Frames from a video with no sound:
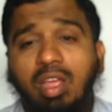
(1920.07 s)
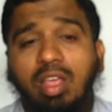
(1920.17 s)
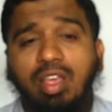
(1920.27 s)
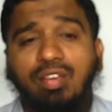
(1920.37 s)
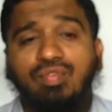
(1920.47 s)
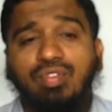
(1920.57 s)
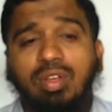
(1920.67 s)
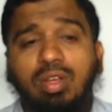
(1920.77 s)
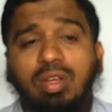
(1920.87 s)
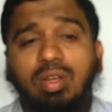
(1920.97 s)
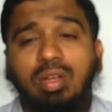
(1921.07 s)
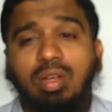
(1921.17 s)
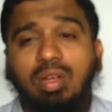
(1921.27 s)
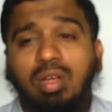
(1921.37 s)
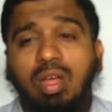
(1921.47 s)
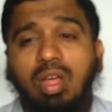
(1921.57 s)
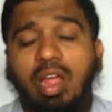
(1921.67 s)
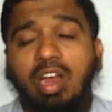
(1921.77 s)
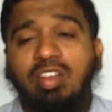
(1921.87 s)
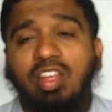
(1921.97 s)
if
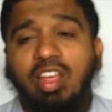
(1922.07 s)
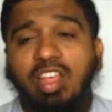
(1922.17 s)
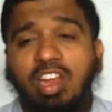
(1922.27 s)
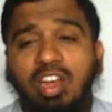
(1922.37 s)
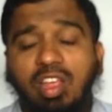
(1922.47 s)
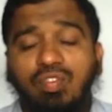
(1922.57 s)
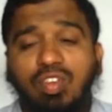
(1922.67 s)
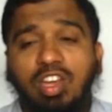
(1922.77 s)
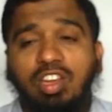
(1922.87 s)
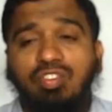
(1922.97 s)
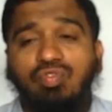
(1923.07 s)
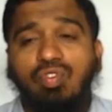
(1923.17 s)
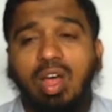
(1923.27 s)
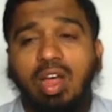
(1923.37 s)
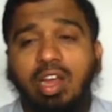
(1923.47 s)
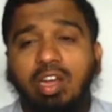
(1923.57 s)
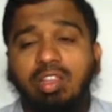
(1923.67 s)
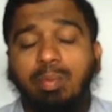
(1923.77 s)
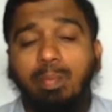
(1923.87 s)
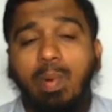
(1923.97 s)
at the end, if it is
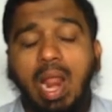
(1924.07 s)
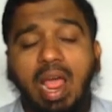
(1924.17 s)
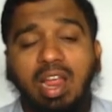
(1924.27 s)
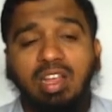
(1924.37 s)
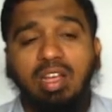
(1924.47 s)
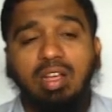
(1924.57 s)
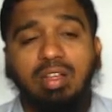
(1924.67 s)
find the blank